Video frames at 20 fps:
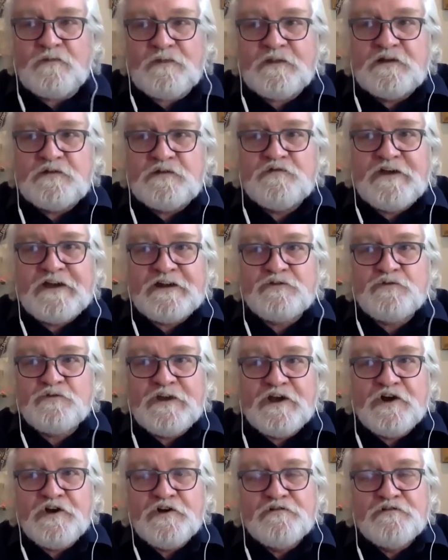in fact,
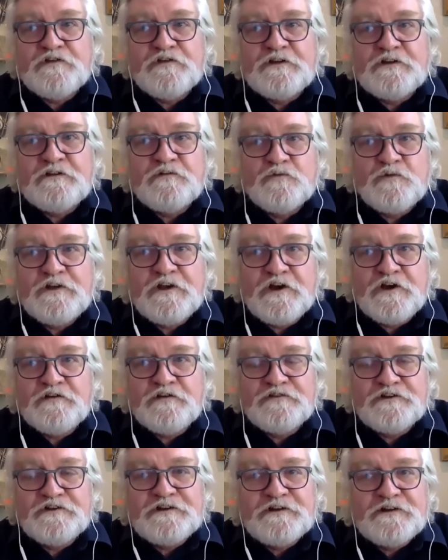we over, we
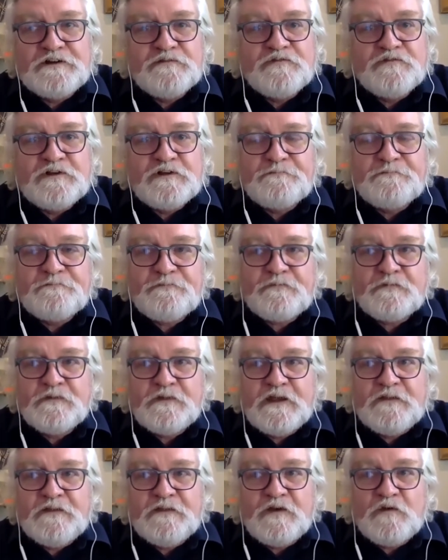over deliver.
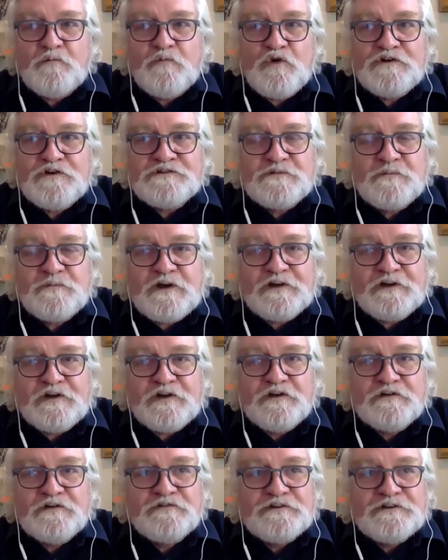And the point about
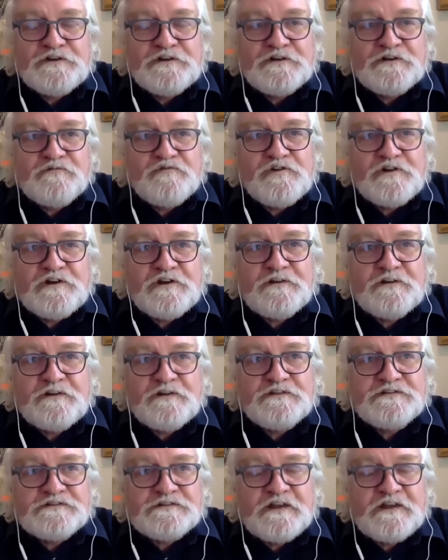over delivering
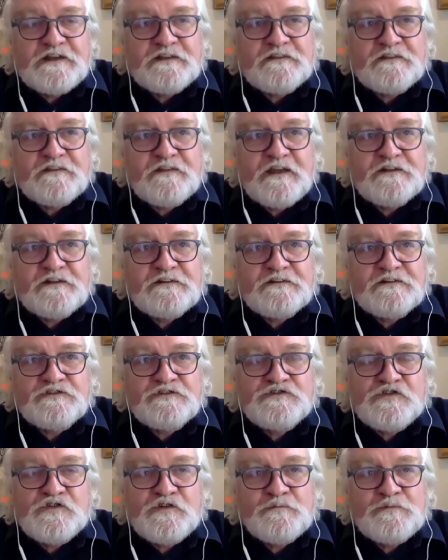is that that
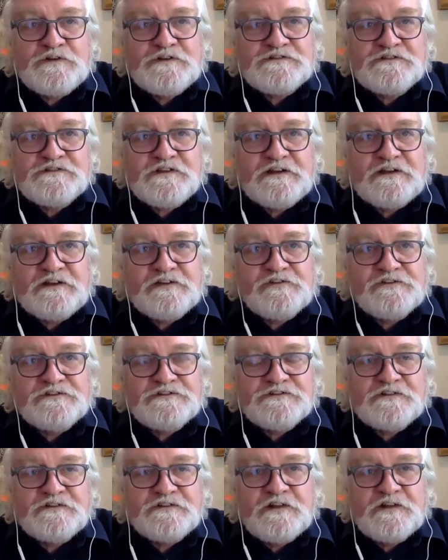surplus
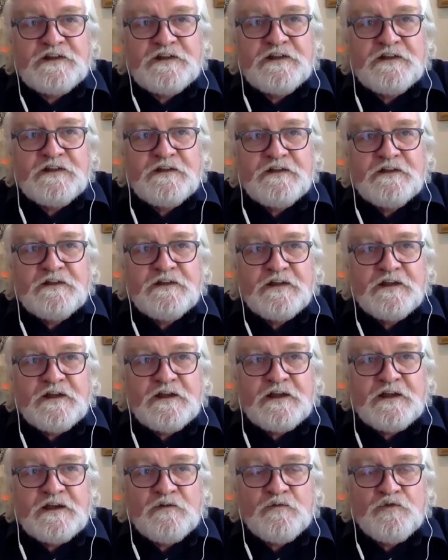electricity
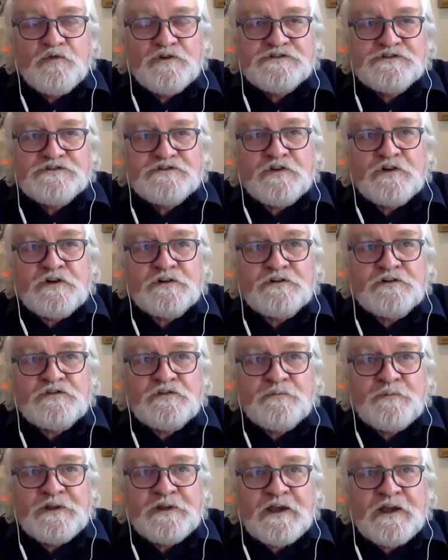uh, would start
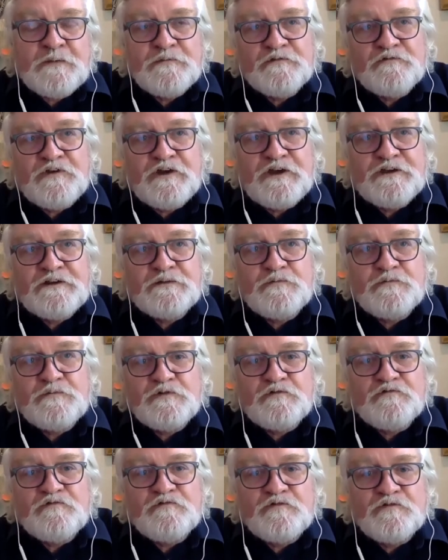to become
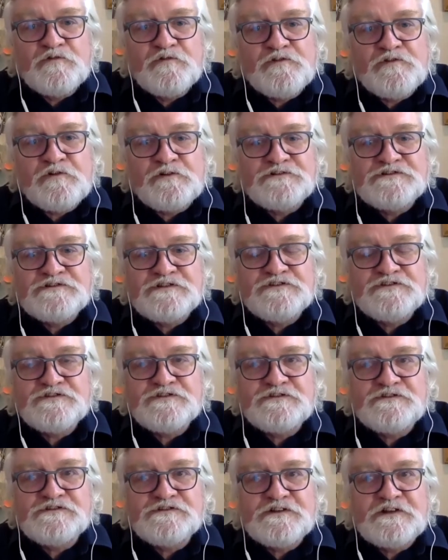available for
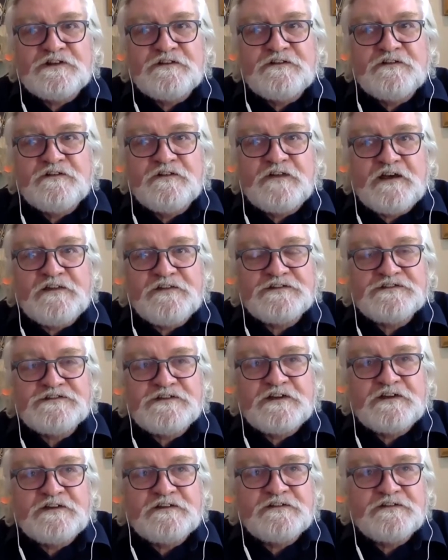transitions in other
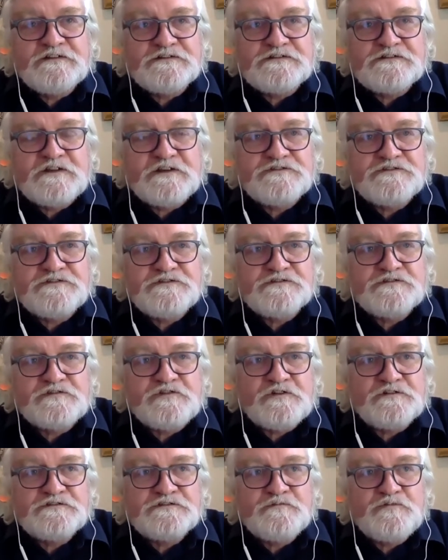sectors, such as
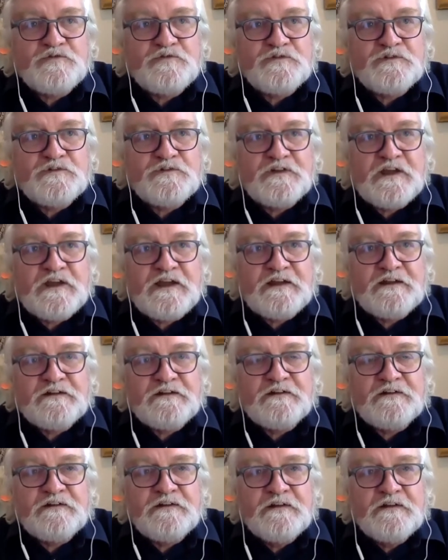transport
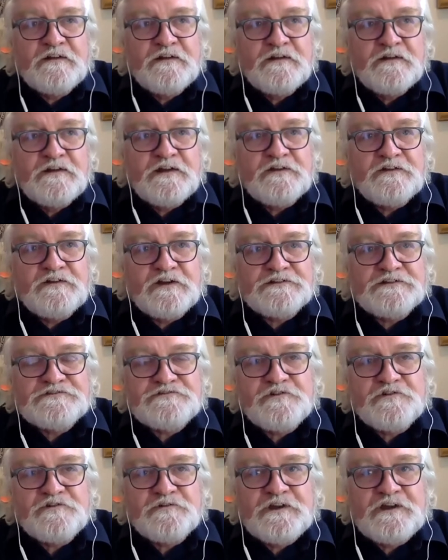and
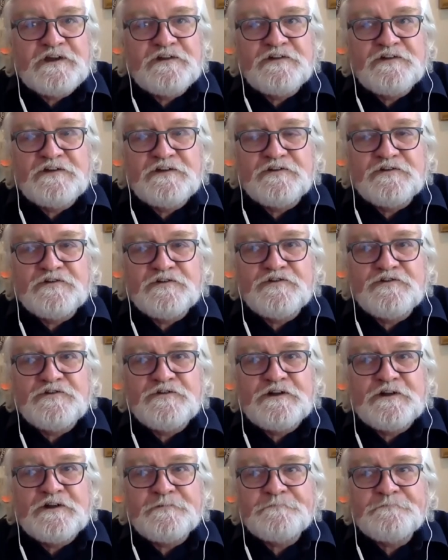industrial heating and
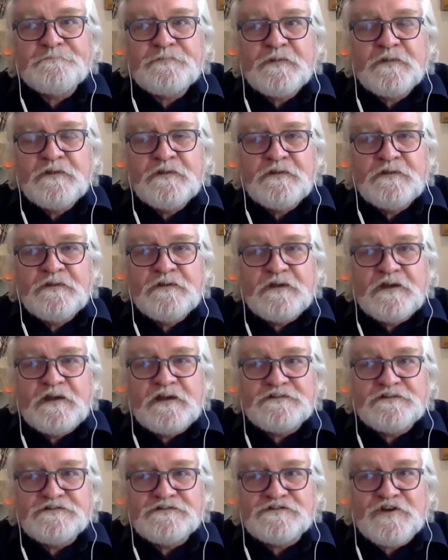cooling.
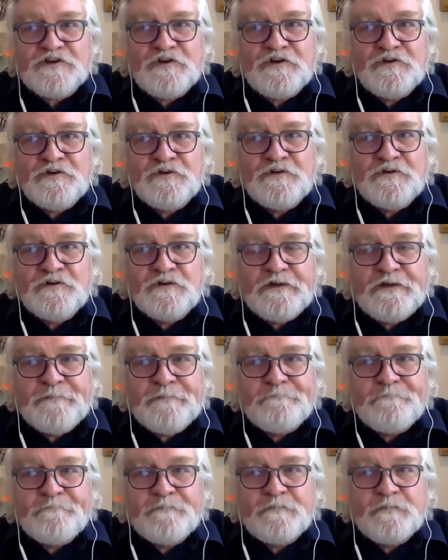And so
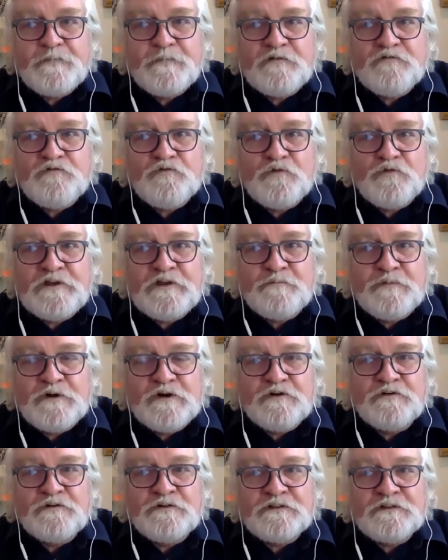um, if we
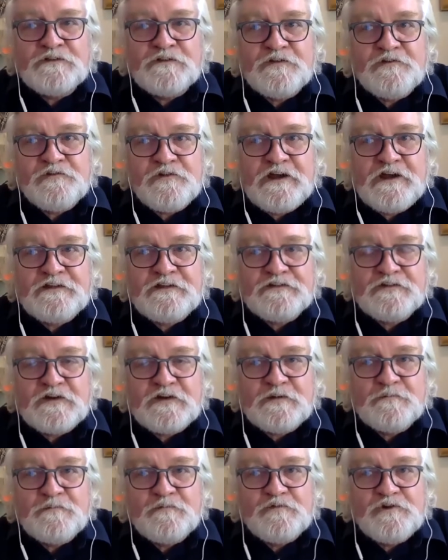build at the rate
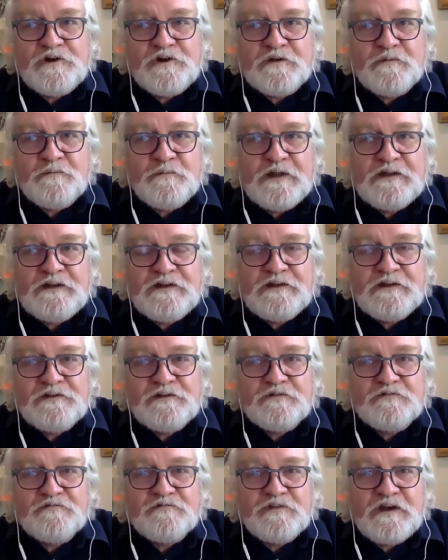I'm
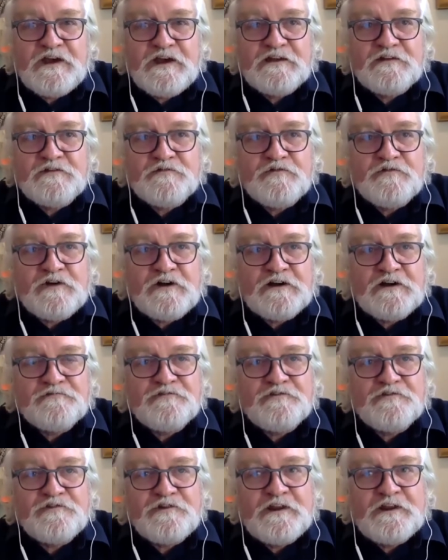recommending of the
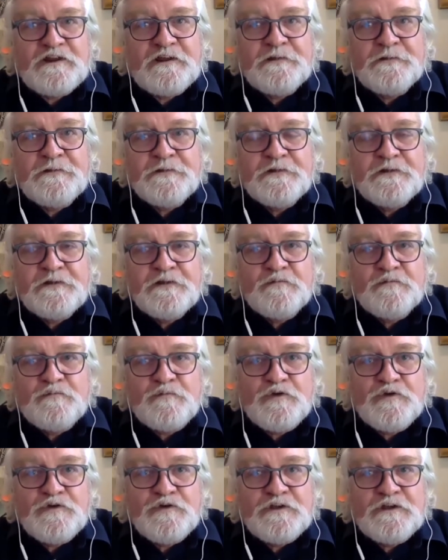853
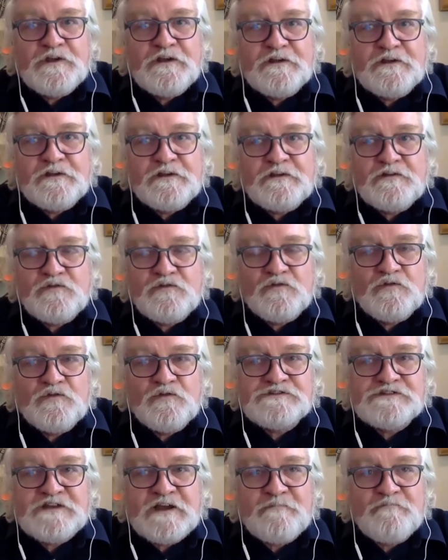per year
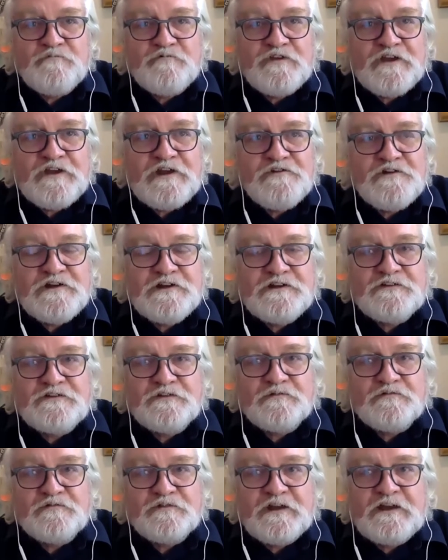or some variant
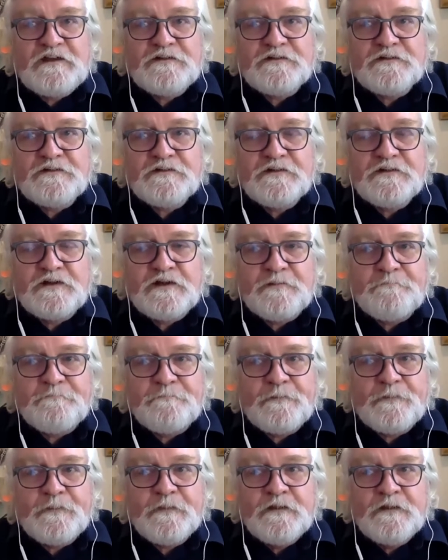of that um,